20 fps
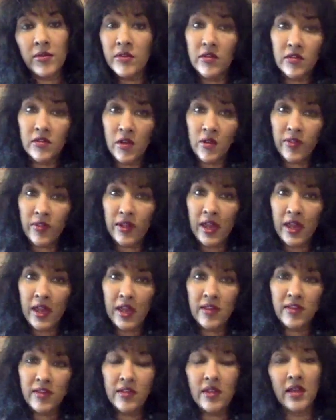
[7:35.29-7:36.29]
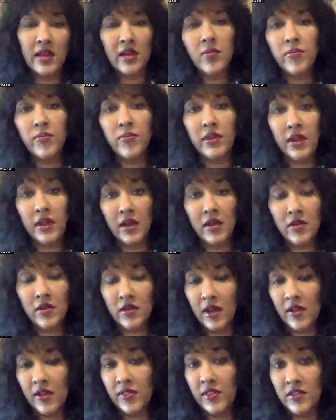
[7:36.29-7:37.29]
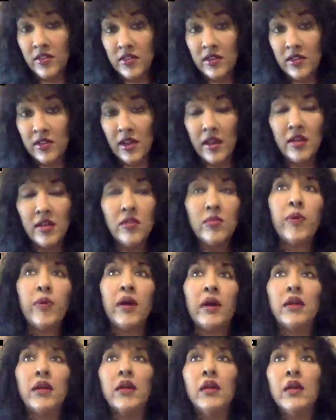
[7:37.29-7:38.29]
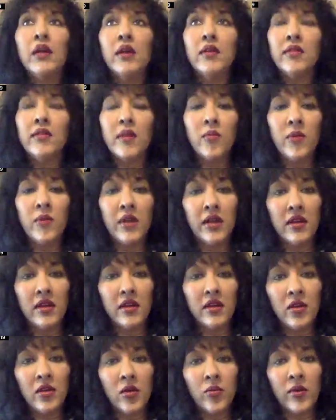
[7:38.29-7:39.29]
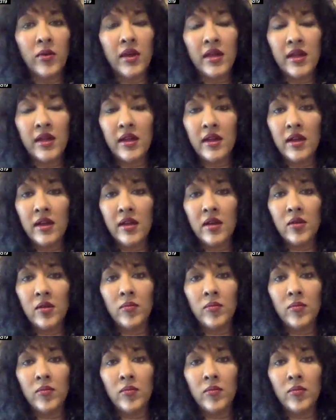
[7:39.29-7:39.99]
which is not the case here yet at this stage, but somewhere, you know, where